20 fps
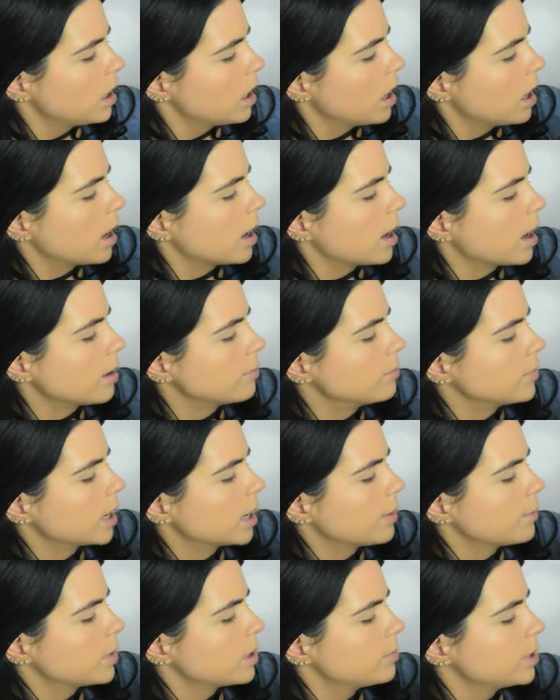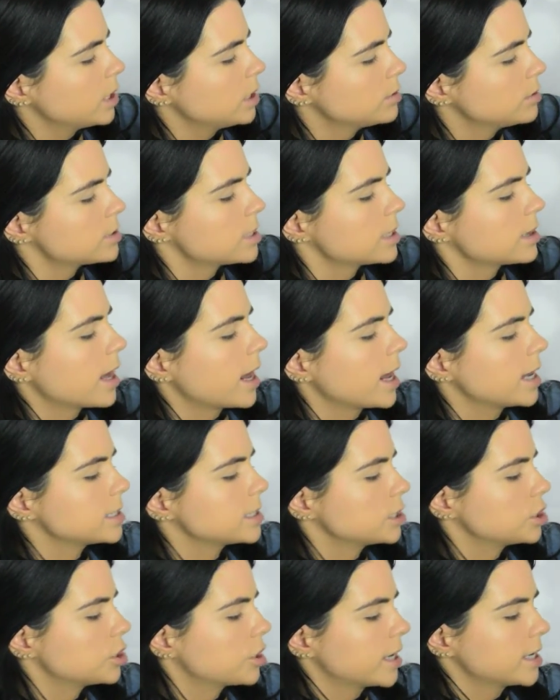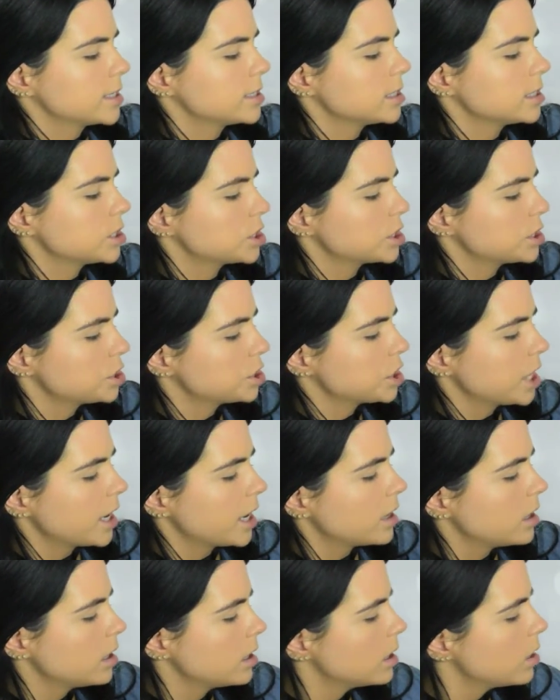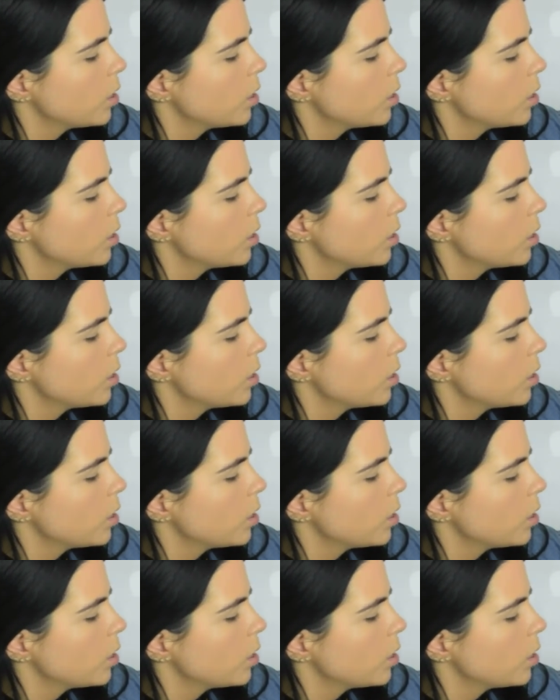And I'm going to be using that as a transition shade.